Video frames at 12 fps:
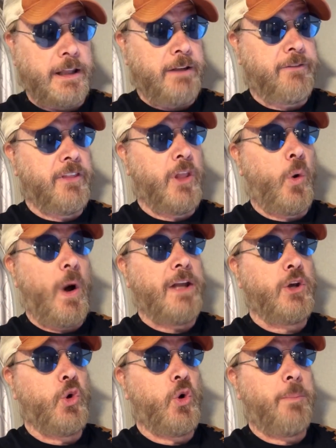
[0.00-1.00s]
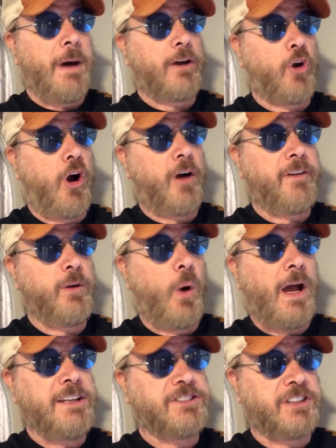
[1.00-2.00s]
Even though I knew about Harvey
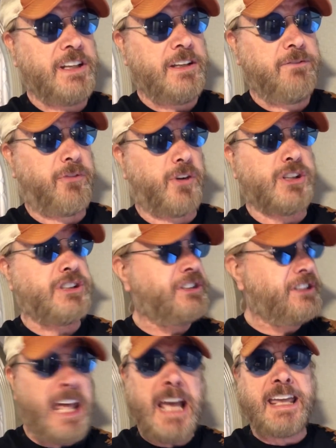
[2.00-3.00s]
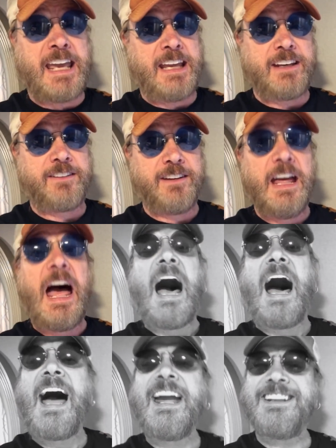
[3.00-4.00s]
Weinstein for decades,
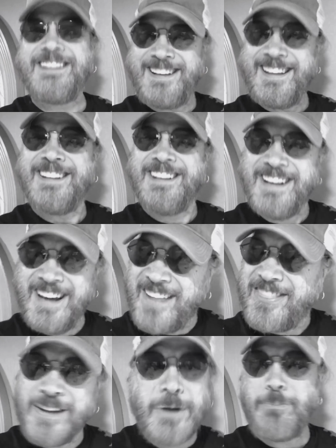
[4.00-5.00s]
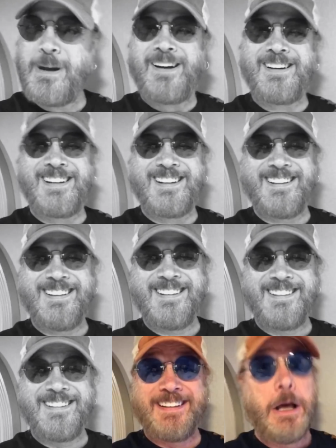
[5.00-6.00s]
I did nothing about it.
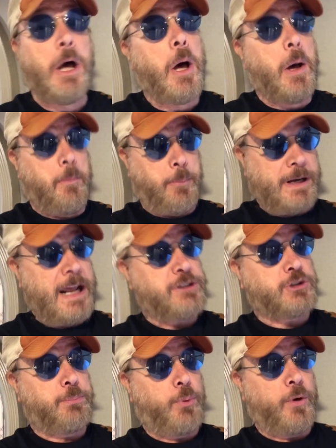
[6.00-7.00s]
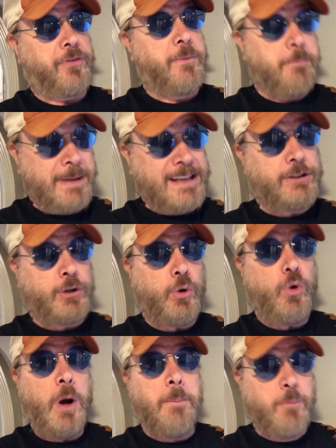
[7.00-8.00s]
But I support the Me
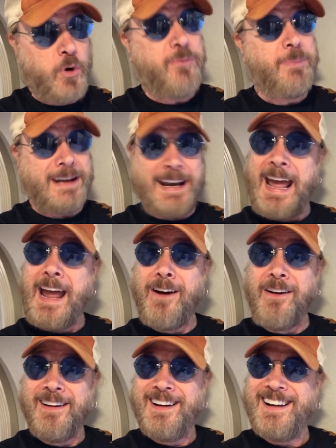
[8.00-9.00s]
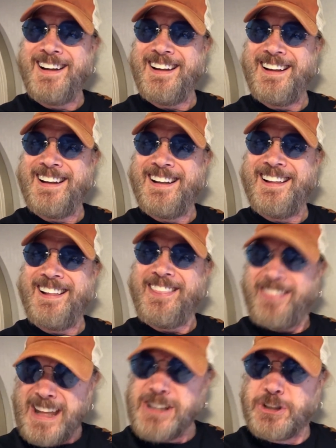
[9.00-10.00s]
Too movement now.
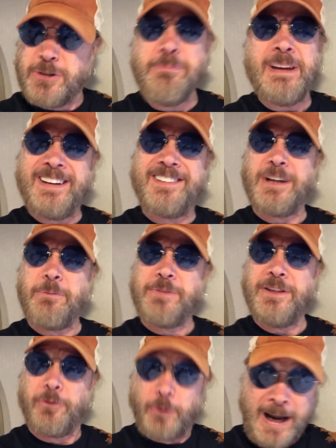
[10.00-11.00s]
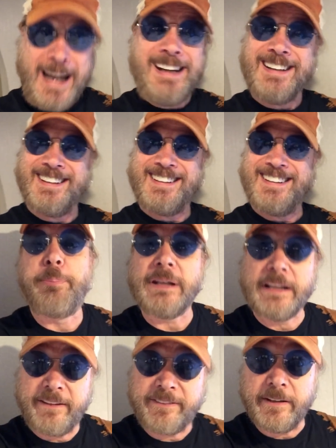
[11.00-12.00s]
That should mean something, right? But
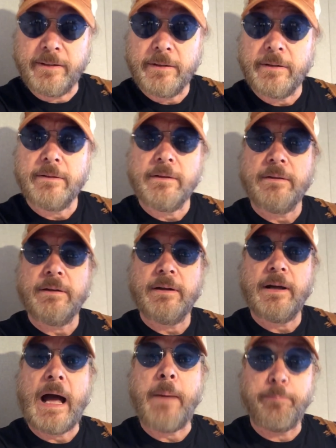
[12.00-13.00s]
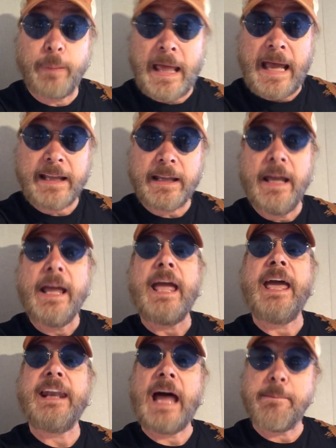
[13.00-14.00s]
listen, I'm black
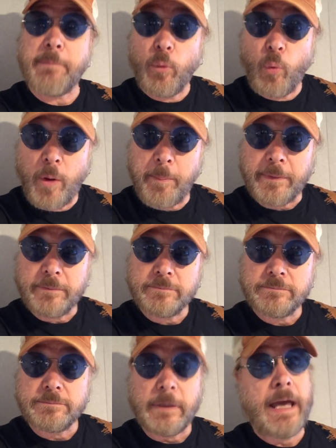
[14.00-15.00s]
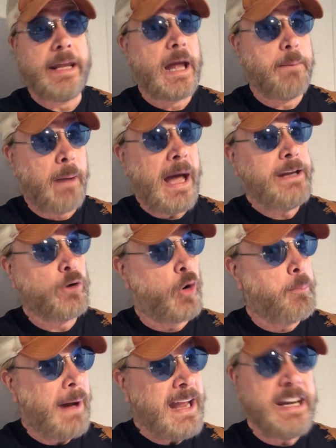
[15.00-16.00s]
and I'm a woman, and I might or
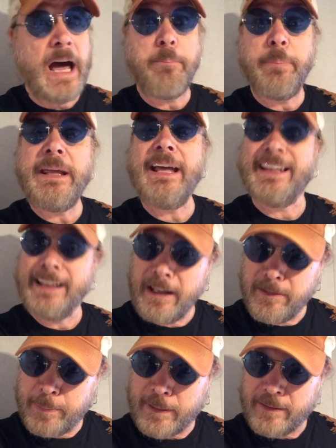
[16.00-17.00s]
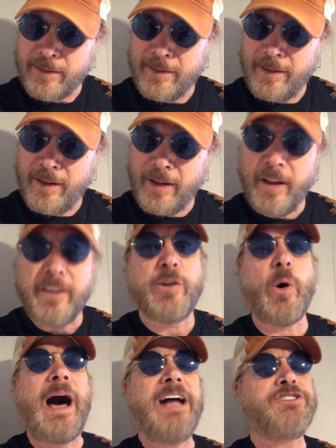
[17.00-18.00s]
might not be a lesbian.
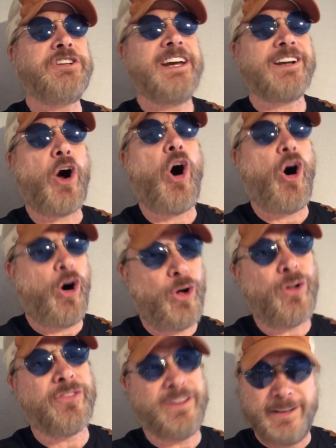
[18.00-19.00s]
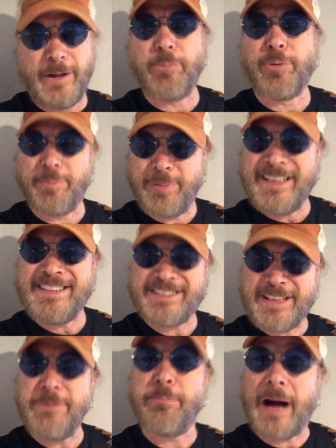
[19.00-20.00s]
So I check all the liberal
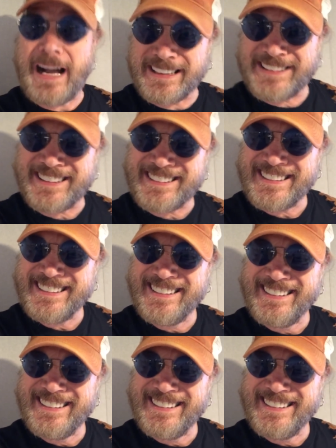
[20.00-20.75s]
PC boxes.